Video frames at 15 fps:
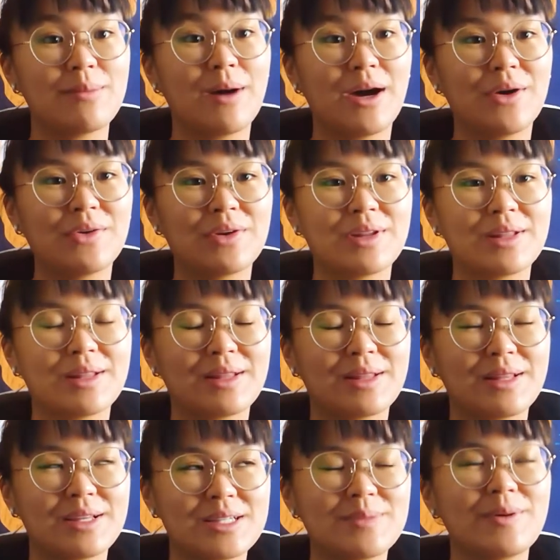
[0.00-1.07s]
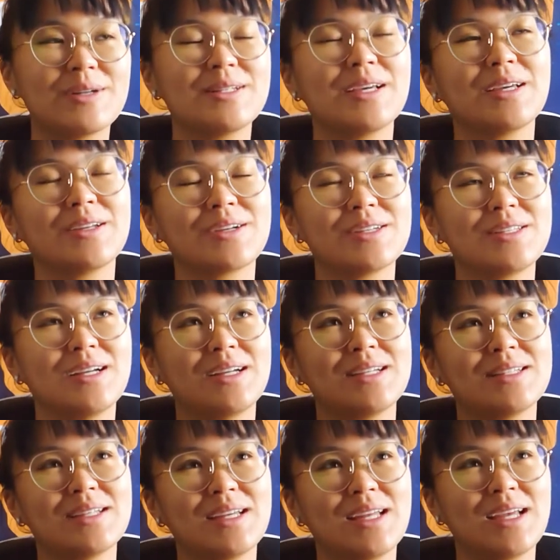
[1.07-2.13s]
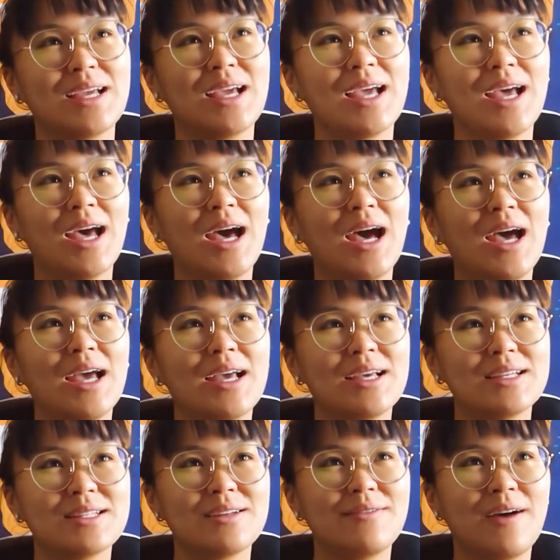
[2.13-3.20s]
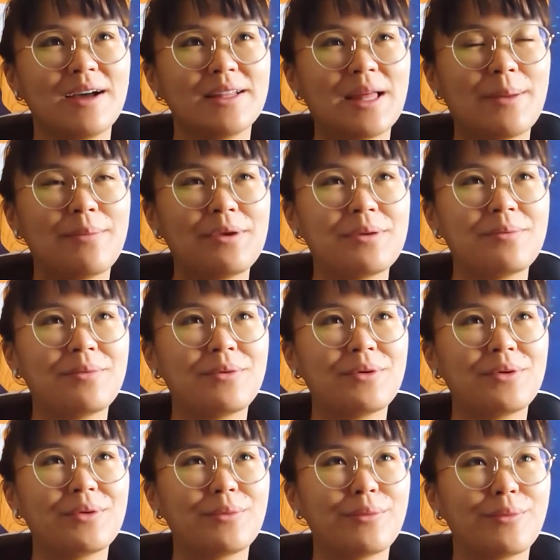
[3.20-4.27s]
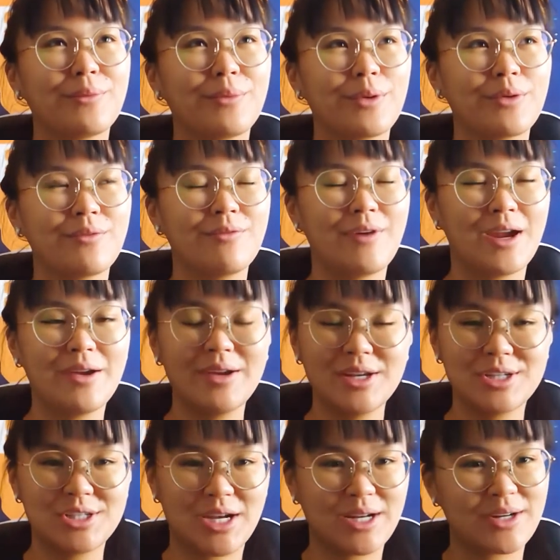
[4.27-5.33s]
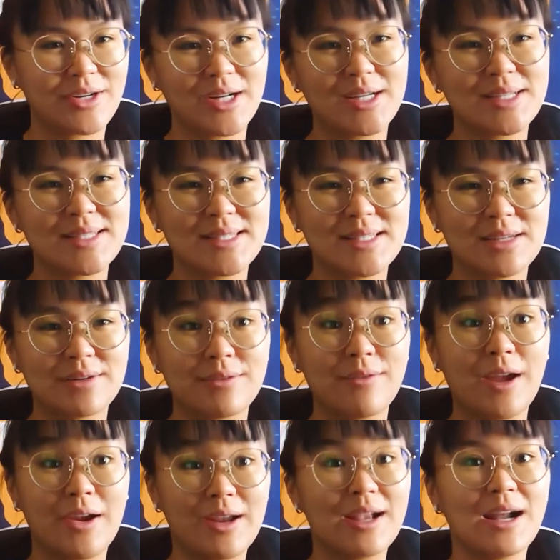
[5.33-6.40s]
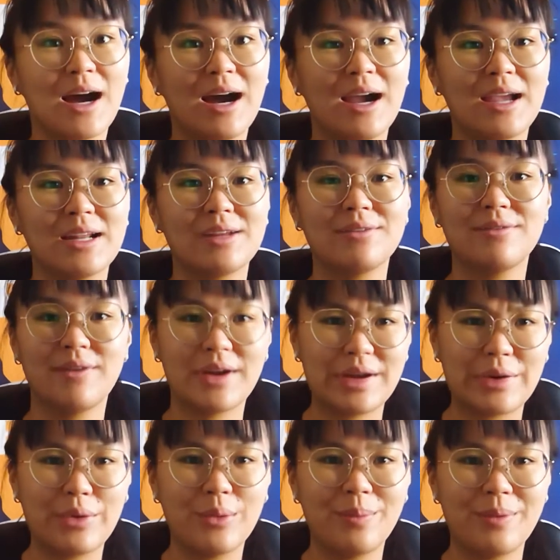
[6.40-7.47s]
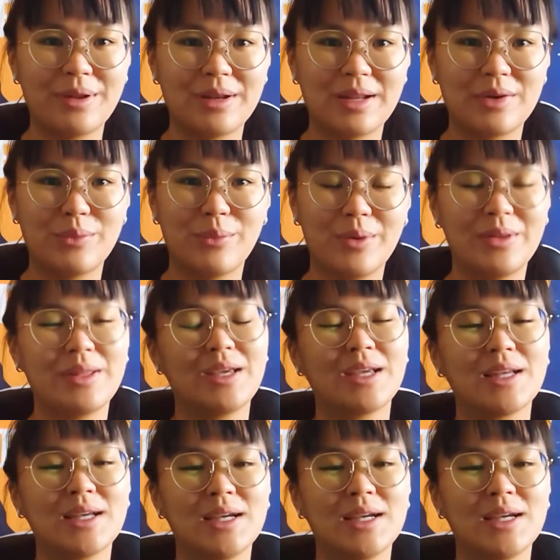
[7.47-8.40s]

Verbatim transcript: about this particular study city is the fact that people were very generous, are very kind, and very open and willing.